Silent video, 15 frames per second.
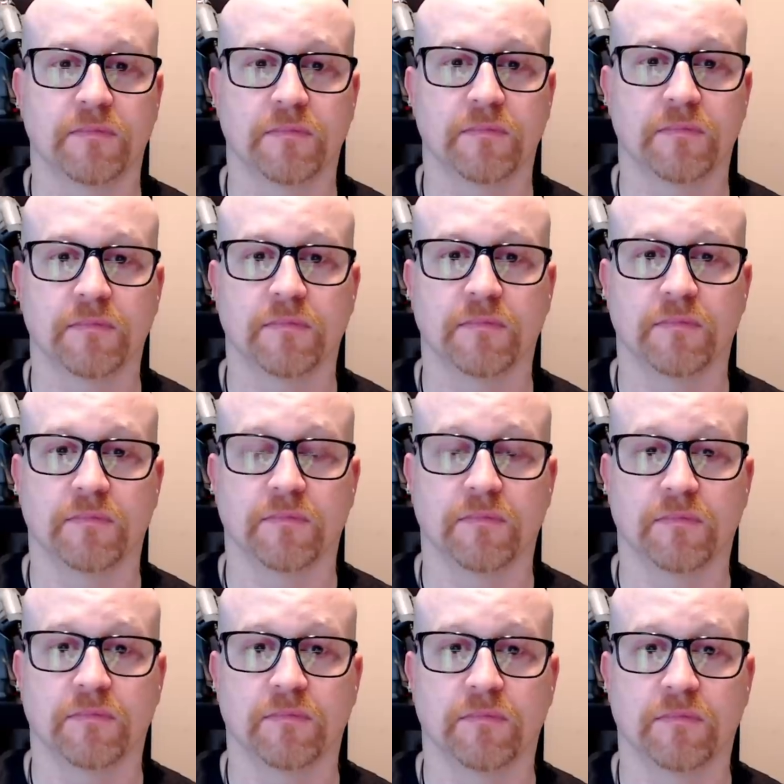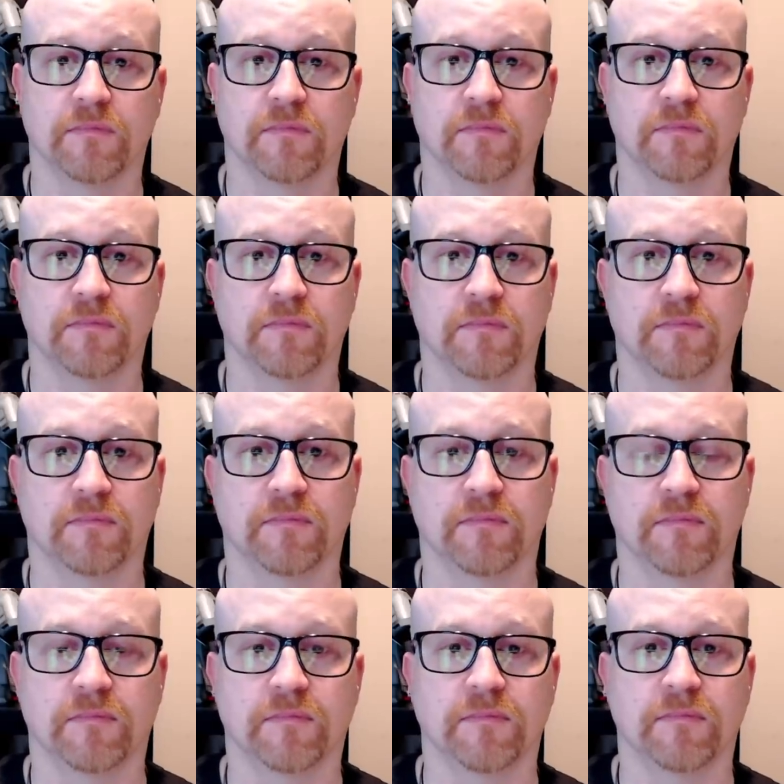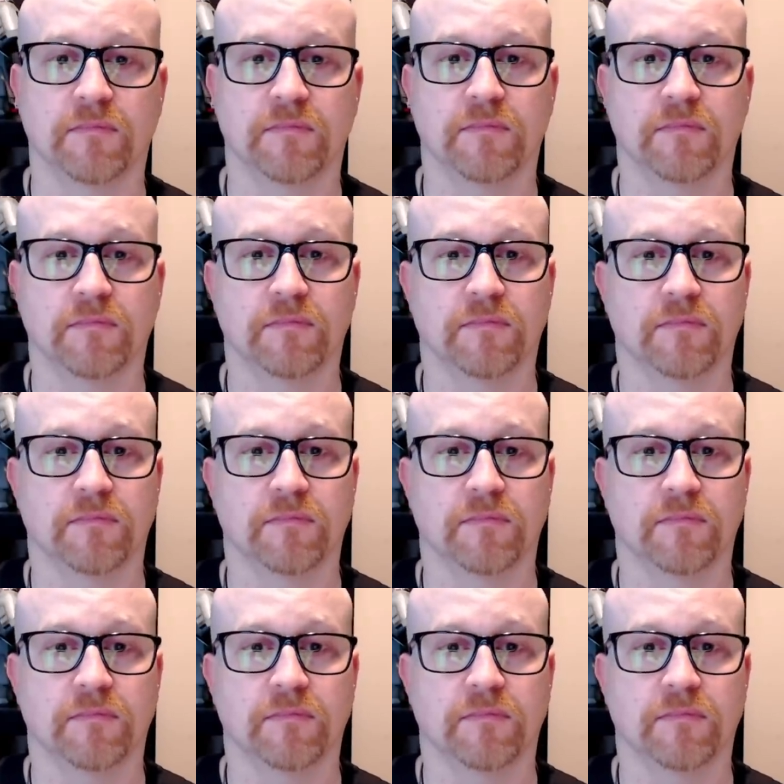This person isn't speaking.